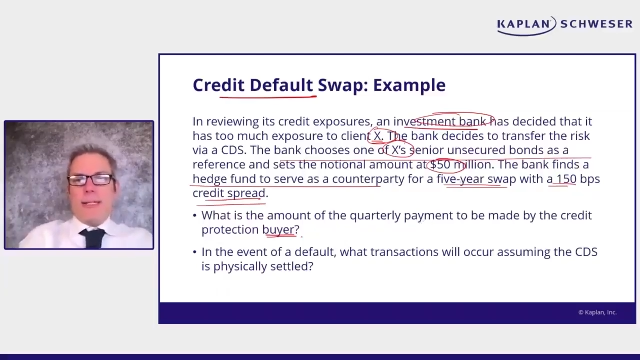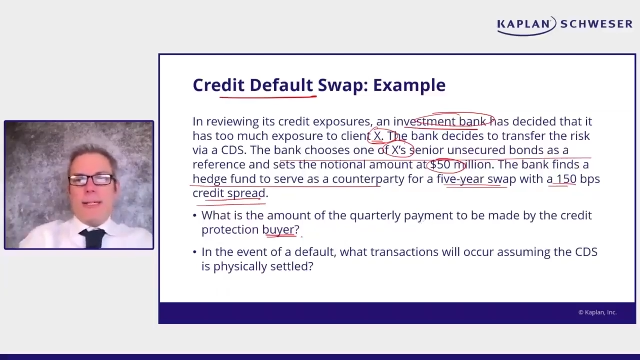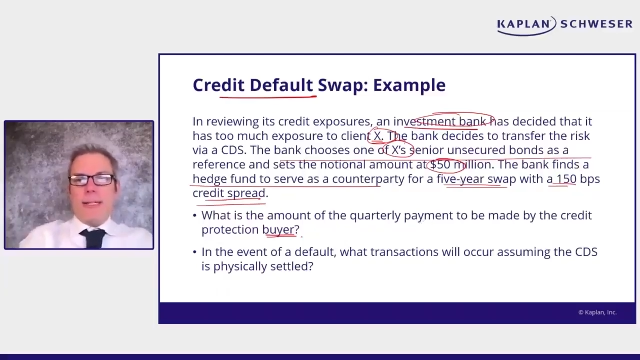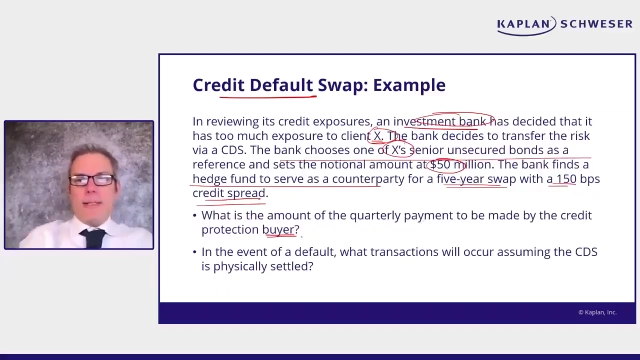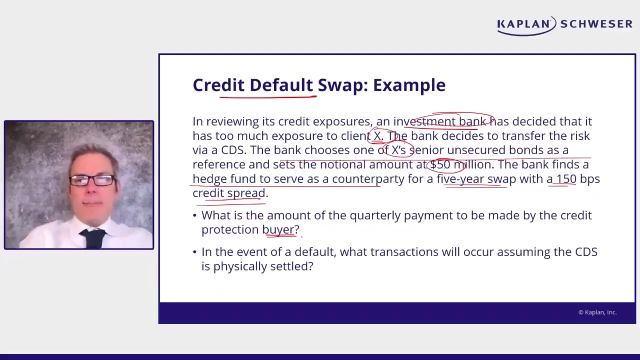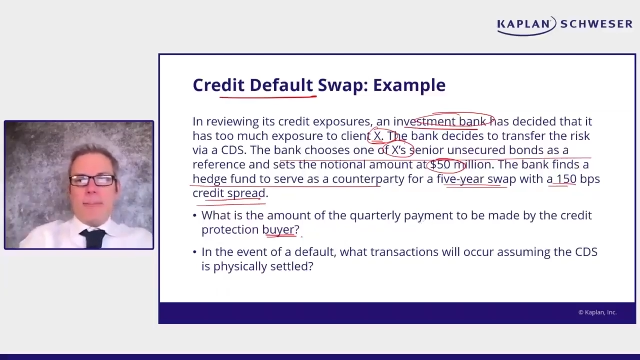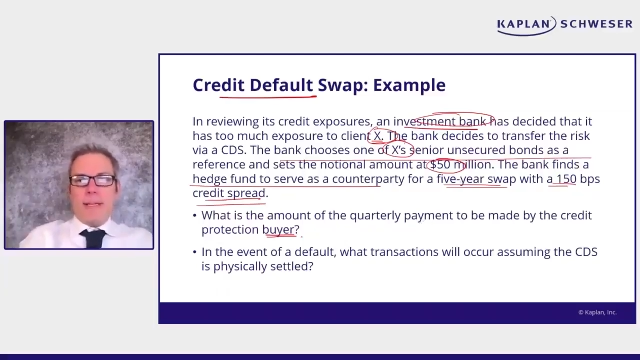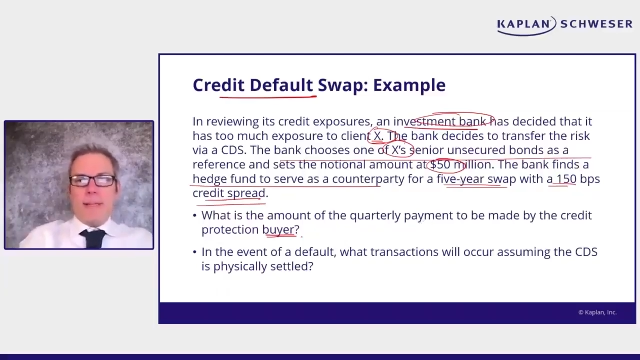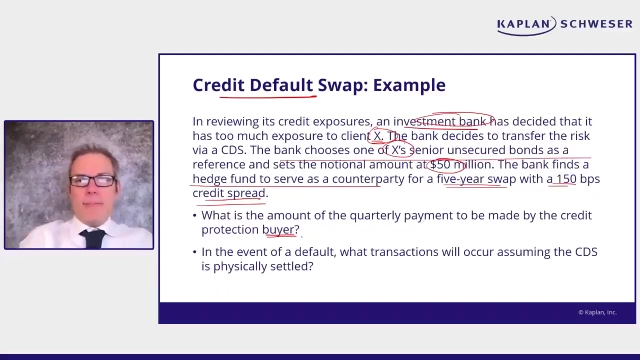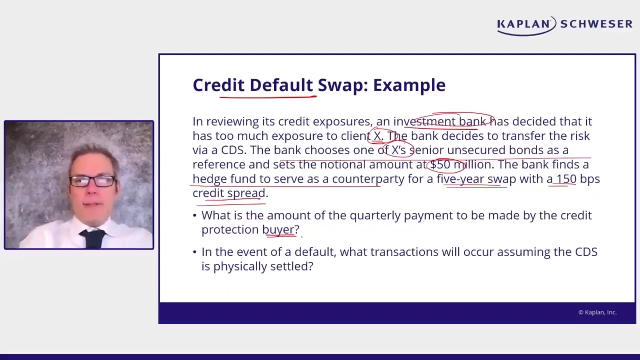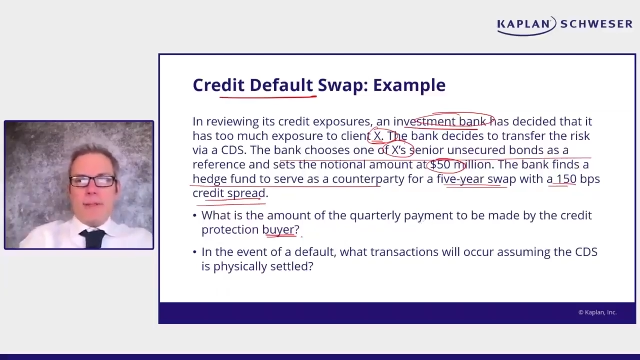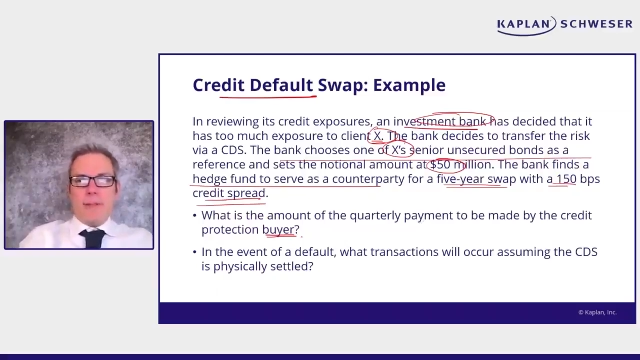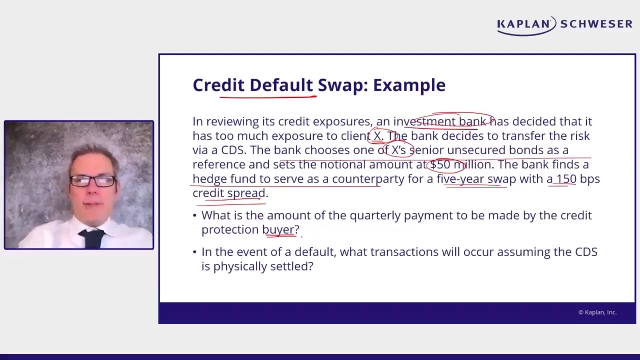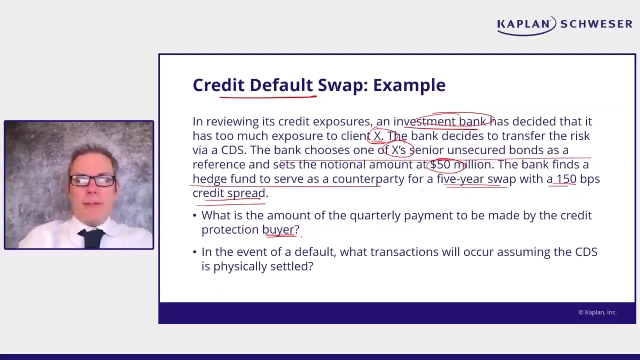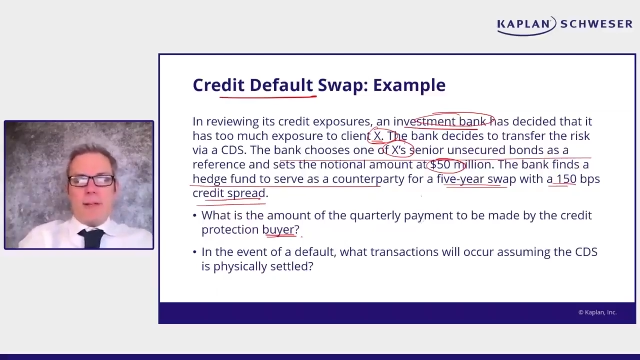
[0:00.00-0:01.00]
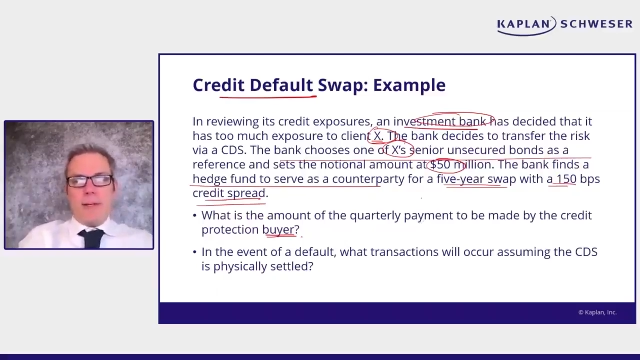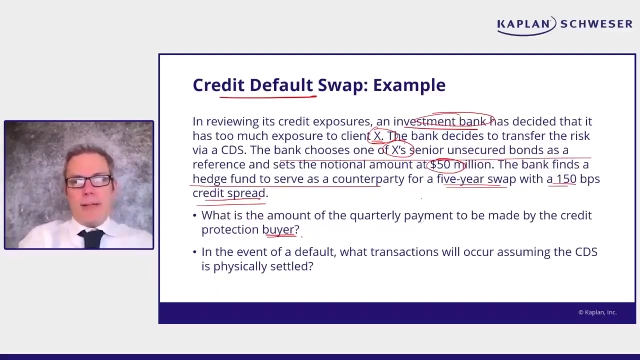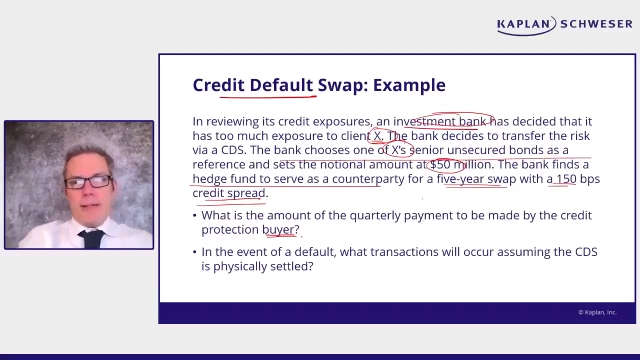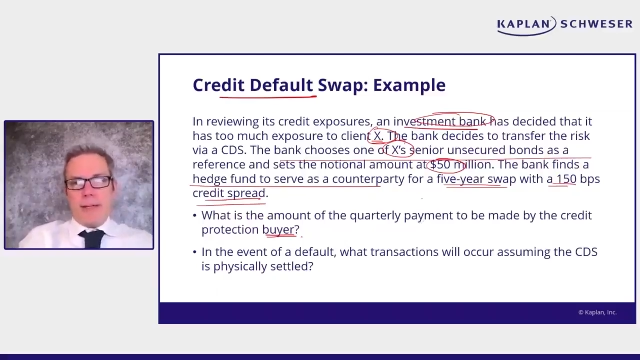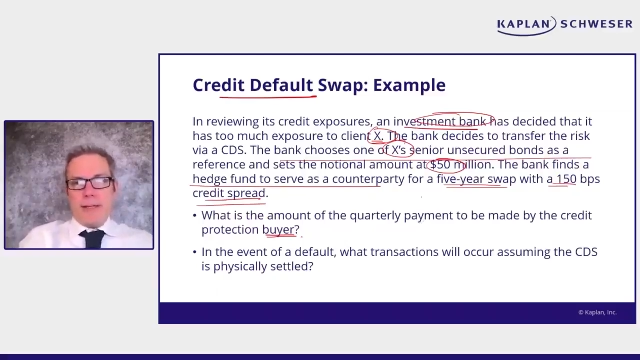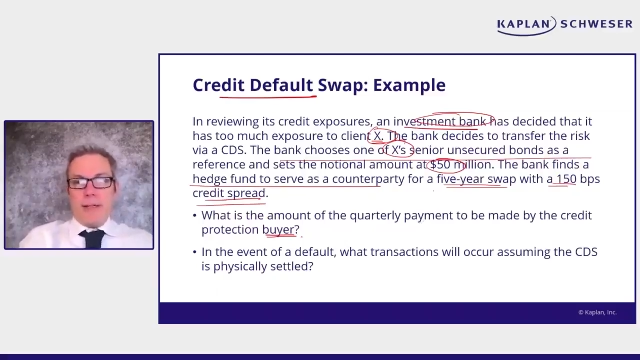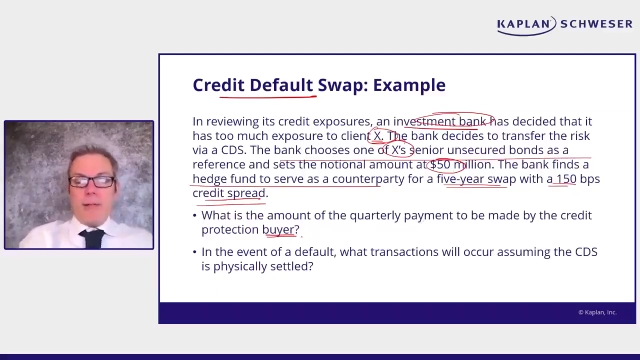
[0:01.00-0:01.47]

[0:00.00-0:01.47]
and the payment that I